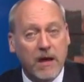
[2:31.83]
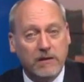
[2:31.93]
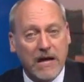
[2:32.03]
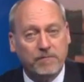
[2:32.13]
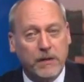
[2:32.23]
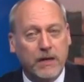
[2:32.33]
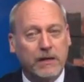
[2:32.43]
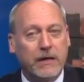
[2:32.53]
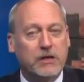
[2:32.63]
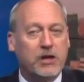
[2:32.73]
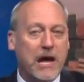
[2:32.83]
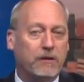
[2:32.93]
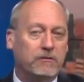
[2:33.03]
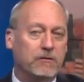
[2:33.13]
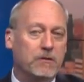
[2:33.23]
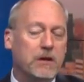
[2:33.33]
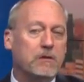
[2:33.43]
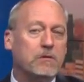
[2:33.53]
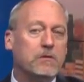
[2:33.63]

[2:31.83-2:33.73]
Dave McKinley, Channel 2 News.